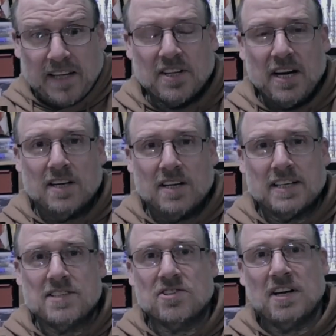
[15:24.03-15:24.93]
the guard
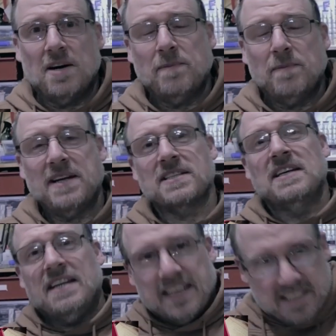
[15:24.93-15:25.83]
under the armpits
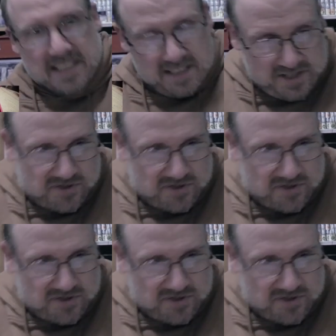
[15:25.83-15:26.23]
and